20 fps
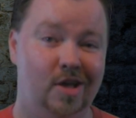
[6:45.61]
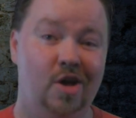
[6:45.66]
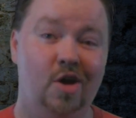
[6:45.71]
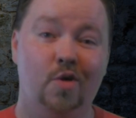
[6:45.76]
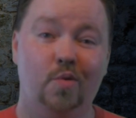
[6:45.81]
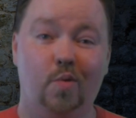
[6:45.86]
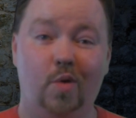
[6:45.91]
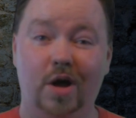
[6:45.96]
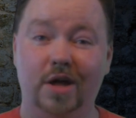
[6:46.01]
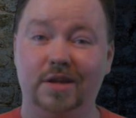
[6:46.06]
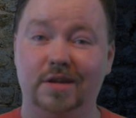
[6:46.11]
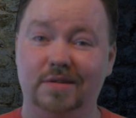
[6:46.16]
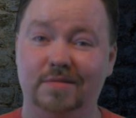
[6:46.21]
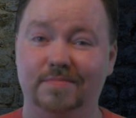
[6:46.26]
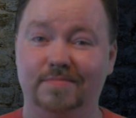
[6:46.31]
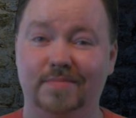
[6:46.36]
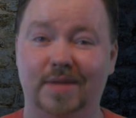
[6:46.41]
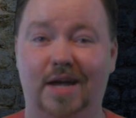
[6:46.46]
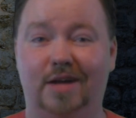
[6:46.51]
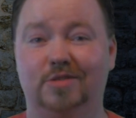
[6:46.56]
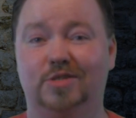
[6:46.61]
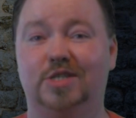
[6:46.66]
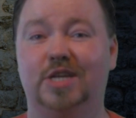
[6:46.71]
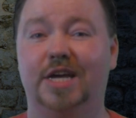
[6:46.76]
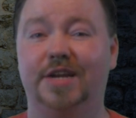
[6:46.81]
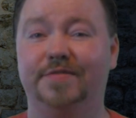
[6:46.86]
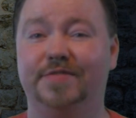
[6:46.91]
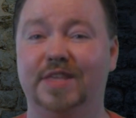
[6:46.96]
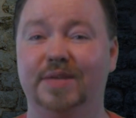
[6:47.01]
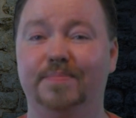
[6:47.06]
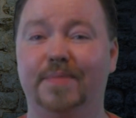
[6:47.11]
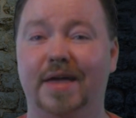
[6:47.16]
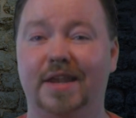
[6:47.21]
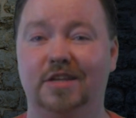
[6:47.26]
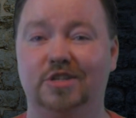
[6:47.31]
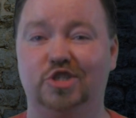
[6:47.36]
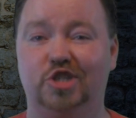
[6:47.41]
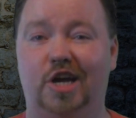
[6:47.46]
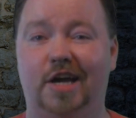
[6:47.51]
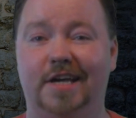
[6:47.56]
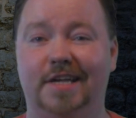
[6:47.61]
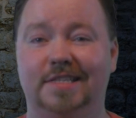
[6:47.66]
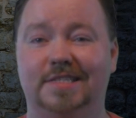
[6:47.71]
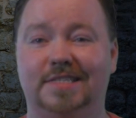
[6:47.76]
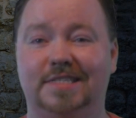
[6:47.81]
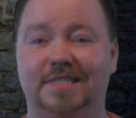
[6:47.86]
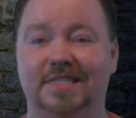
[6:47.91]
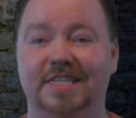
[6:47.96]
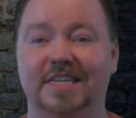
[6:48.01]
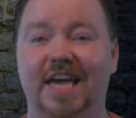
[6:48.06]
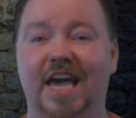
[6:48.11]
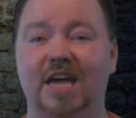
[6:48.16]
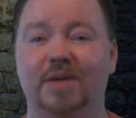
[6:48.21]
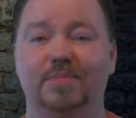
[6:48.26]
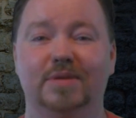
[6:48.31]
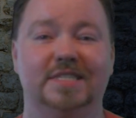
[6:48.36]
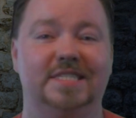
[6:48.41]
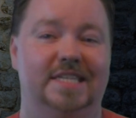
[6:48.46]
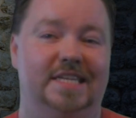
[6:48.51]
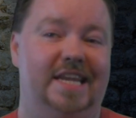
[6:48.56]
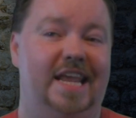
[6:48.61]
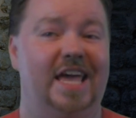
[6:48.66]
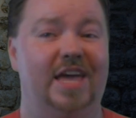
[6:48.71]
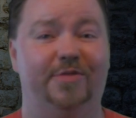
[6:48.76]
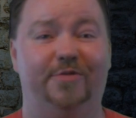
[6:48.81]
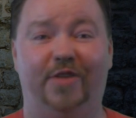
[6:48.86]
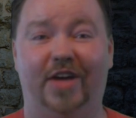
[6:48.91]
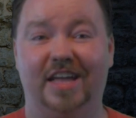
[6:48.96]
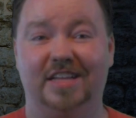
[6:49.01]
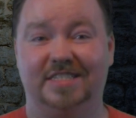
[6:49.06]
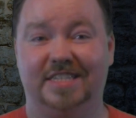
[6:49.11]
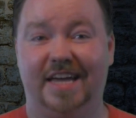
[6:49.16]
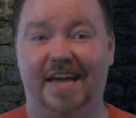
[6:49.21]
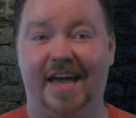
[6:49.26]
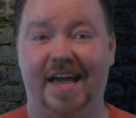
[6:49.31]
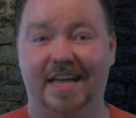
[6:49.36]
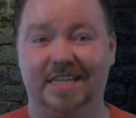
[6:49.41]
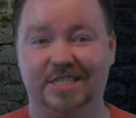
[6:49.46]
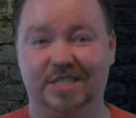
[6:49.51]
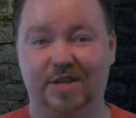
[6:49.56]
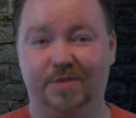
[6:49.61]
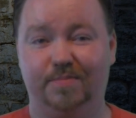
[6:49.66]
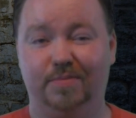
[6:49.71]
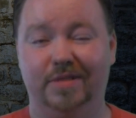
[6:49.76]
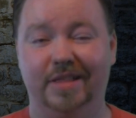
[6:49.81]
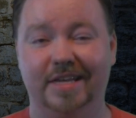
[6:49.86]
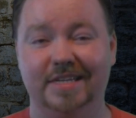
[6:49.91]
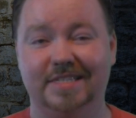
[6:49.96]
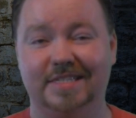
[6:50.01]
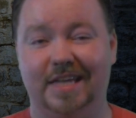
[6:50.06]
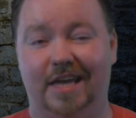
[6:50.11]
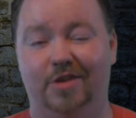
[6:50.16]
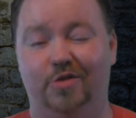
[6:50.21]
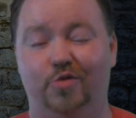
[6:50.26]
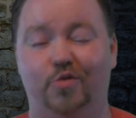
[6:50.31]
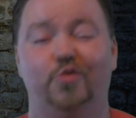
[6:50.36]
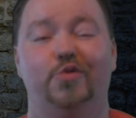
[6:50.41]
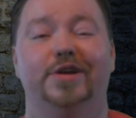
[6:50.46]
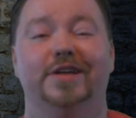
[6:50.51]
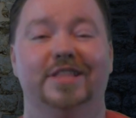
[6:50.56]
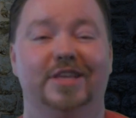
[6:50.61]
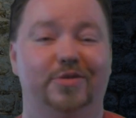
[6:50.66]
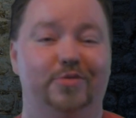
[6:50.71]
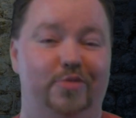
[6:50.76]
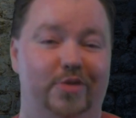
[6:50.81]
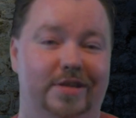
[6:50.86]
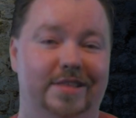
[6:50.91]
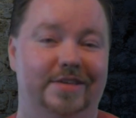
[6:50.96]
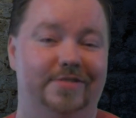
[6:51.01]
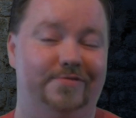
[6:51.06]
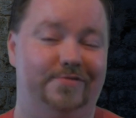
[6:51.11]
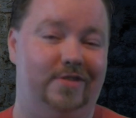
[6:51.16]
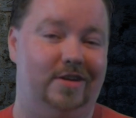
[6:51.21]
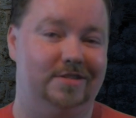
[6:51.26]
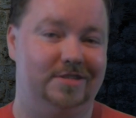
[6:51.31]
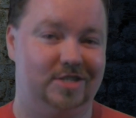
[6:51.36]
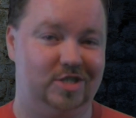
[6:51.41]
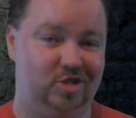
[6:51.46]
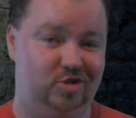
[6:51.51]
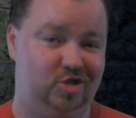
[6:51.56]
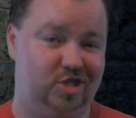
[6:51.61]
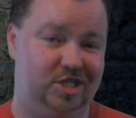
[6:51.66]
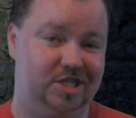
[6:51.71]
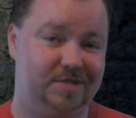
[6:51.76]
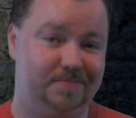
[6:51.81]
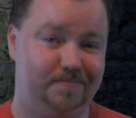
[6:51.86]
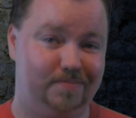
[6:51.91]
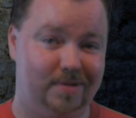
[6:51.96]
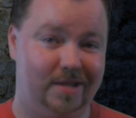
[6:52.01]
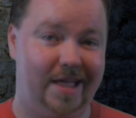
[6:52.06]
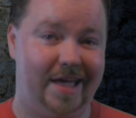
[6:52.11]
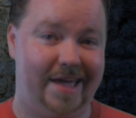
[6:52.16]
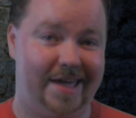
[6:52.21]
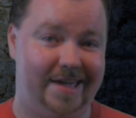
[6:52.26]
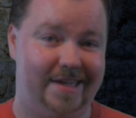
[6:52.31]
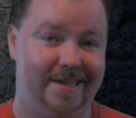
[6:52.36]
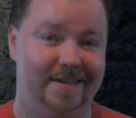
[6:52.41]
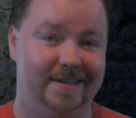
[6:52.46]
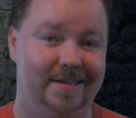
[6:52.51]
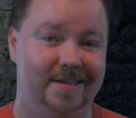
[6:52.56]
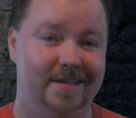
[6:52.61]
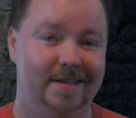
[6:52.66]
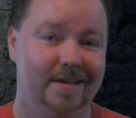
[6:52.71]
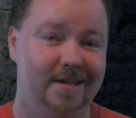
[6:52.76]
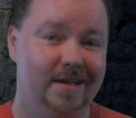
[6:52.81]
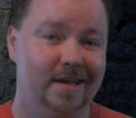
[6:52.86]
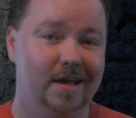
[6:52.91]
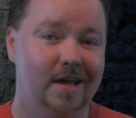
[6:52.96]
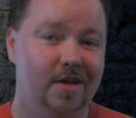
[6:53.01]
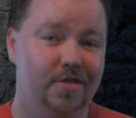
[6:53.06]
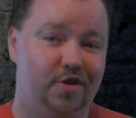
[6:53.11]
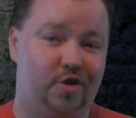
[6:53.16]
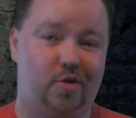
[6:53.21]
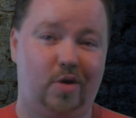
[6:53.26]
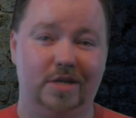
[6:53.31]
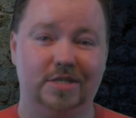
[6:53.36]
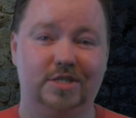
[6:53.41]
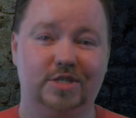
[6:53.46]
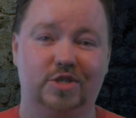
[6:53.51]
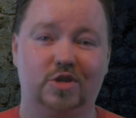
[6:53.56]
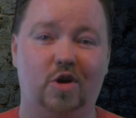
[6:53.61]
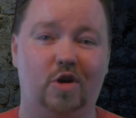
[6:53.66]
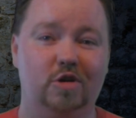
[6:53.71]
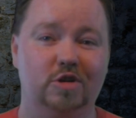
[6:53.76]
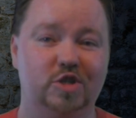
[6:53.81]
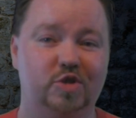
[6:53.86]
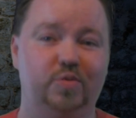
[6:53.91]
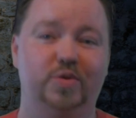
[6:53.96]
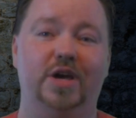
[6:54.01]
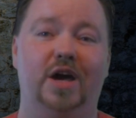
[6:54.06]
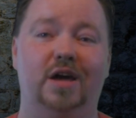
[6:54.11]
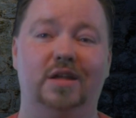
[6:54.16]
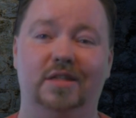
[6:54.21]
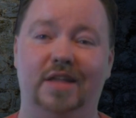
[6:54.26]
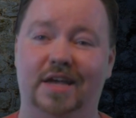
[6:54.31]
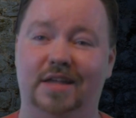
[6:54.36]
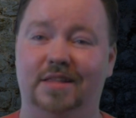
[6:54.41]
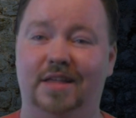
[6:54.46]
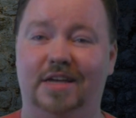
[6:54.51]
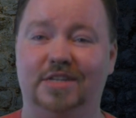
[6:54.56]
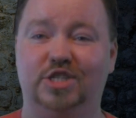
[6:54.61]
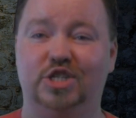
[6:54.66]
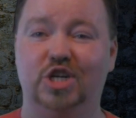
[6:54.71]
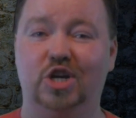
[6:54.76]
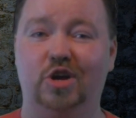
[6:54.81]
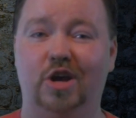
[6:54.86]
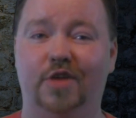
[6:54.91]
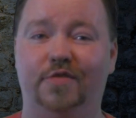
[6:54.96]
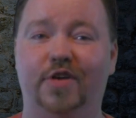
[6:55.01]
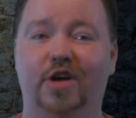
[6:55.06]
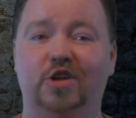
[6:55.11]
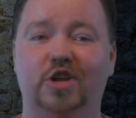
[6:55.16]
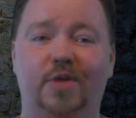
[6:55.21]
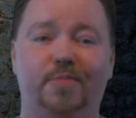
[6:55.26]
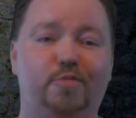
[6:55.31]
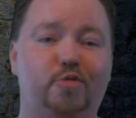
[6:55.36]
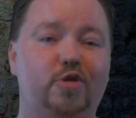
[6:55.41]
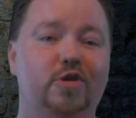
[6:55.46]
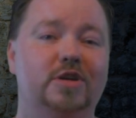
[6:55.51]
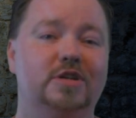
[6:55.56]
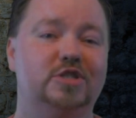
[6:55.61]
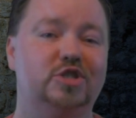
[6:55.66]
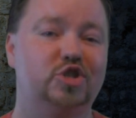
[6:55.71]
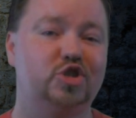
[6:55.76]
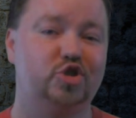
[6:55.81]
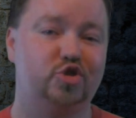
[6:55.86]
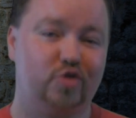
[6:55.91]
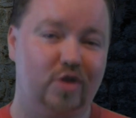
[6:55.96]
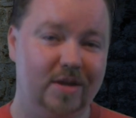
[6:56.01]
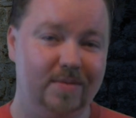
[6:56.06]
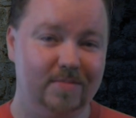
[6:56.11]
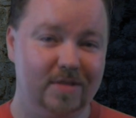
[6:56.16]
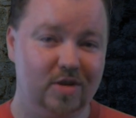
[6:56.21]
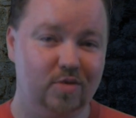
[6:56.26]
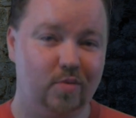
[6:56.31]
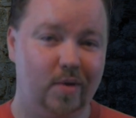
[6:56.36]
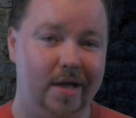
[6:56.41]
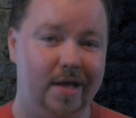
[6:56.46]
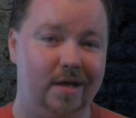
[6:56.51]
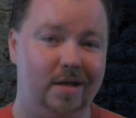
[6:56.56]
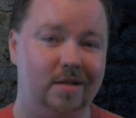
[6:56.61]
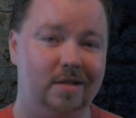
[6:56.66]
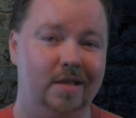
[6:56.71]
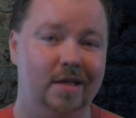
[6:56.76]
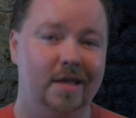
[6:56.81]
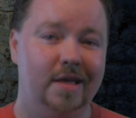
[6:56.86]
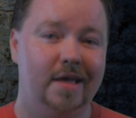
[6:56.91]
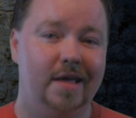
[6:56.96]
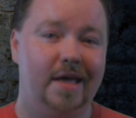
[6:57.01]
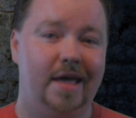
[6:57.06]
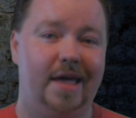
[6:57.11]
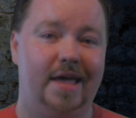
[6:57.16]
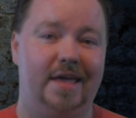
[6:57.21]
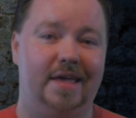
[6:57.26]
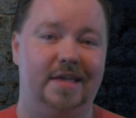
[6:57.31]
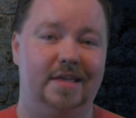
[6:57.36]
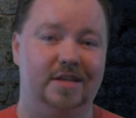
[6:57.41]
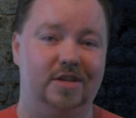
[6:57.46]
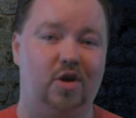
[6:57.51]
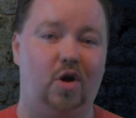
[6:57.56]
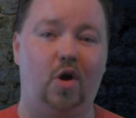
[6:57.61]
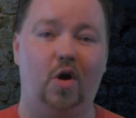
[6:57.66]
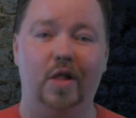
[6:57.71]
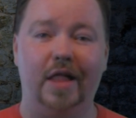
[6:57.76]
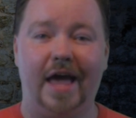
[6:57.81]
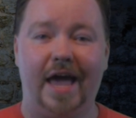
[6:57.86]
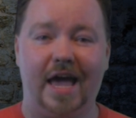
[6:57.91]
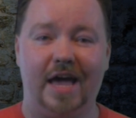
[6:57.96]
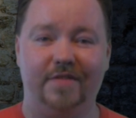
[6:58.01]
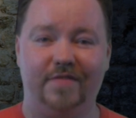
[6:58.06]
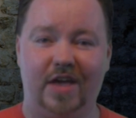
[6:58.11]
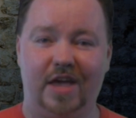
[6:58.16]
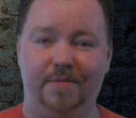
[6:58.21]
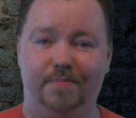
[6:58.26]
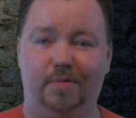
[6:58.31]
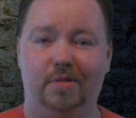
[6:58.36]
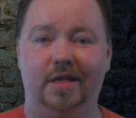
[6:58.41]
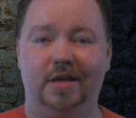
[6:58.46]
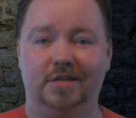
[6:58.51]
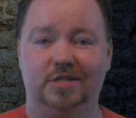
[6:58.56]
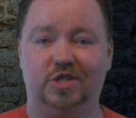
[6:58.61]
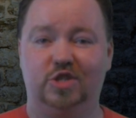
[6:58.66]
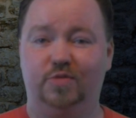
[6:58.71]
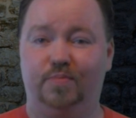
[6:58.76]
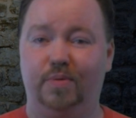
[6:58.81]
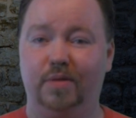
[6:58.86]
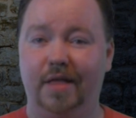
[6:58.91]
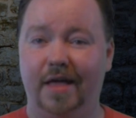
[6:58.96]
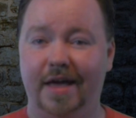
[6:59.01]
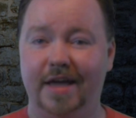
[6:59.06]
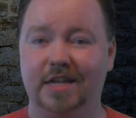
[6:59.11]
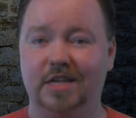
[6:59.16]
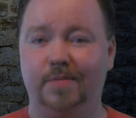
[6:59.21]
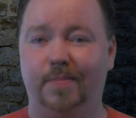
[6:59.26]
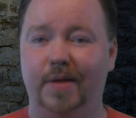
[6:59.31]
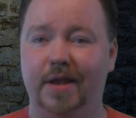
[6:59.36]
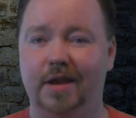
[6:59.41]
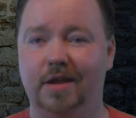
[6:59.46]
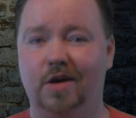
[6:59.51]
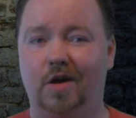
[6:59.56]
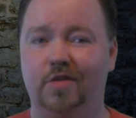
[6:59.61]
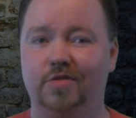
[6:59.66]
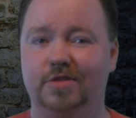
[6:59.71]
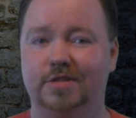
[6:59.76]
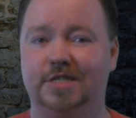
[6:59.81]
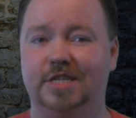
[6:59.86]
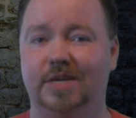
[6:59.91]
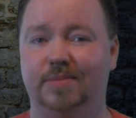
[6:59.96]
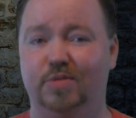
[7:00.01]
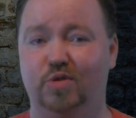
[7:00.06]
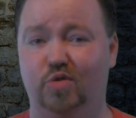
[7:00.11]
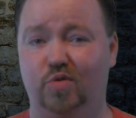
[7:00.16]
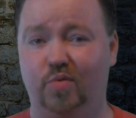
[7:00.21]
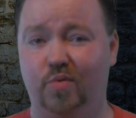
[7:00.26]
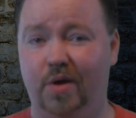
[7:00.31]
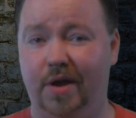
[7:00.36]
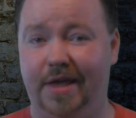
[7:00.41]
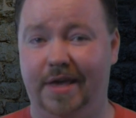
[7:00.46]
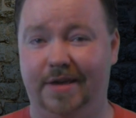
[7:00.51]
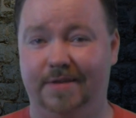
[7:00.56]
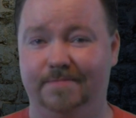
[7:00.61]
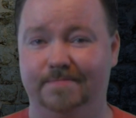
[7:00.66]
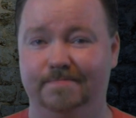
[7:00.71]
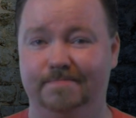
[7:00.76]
One, outside of the meta giants, the game is in a fantastic place and really, really fun to just play. The Crisis cards we got late last year have held up extremely well, and all have a place to play depending on the team you're running.